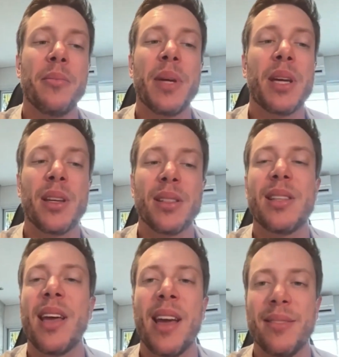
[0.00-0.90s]
because
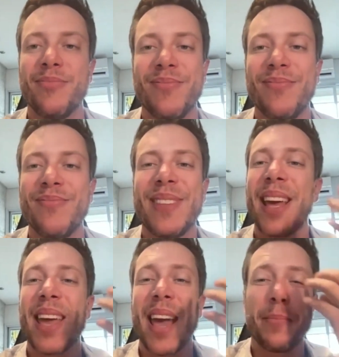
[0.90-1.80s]

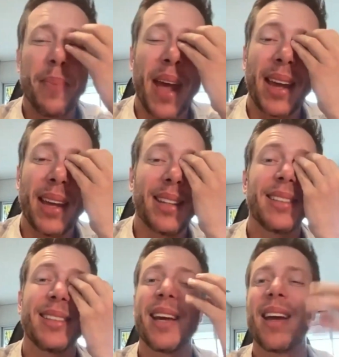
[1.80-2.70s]
they get
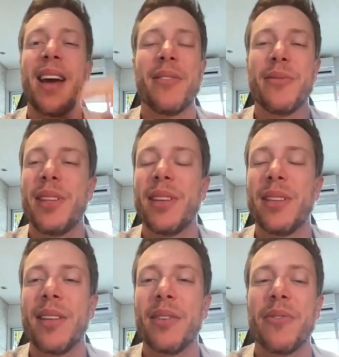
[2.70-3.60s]
pain,
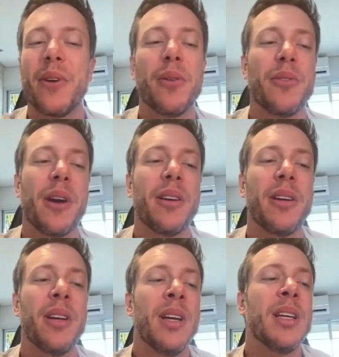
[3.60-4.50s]
they feel
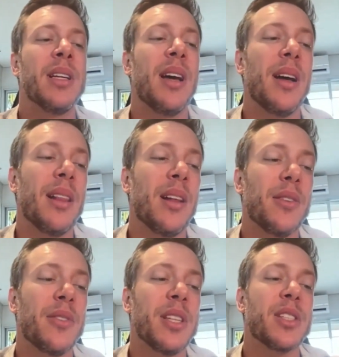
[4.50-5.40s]
a lot
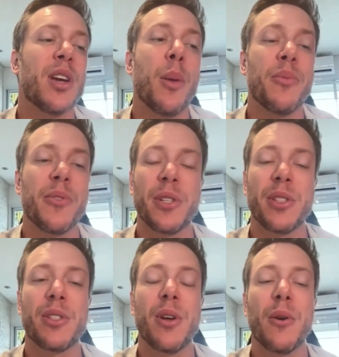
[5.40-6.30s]
of
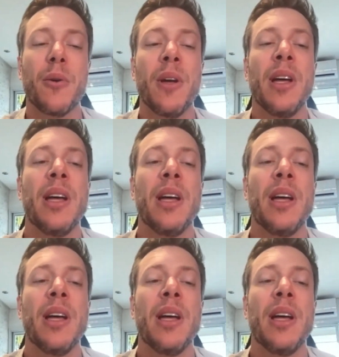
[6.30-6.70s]
discomfort. So